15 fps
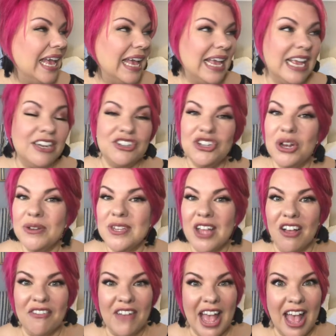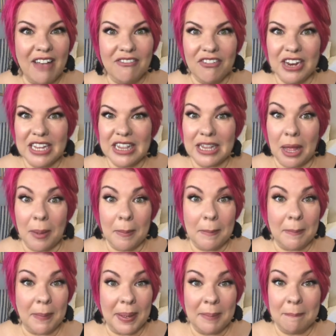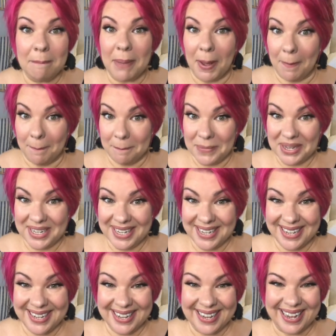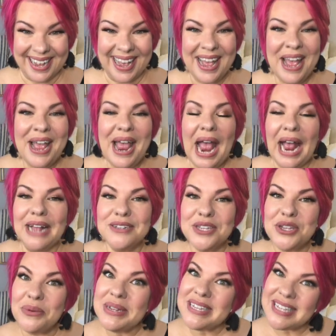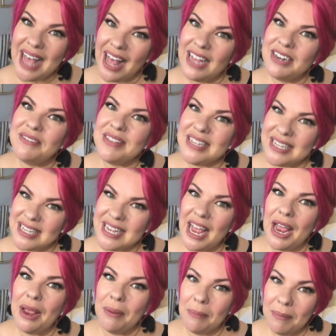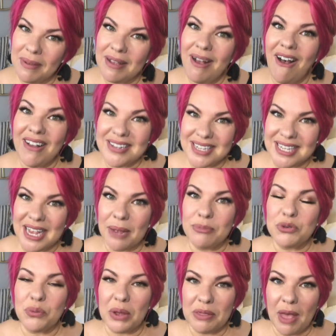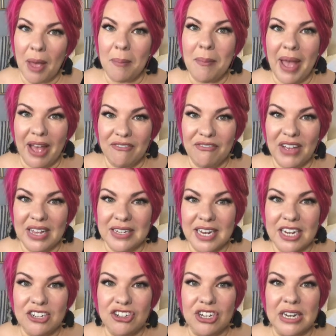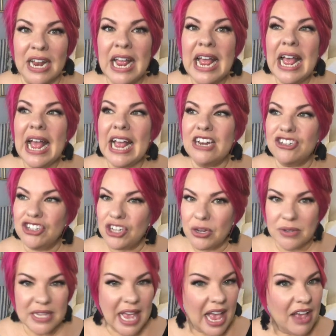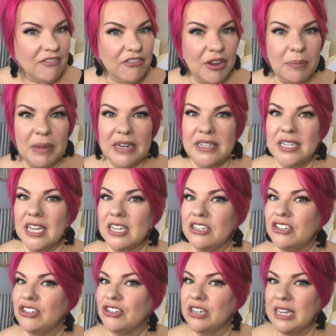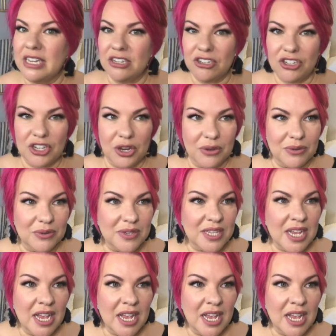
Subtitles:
It shows off every lump and bump. And so it's kind of the same concept with a matte foundation. It shows every bit of texture. It shows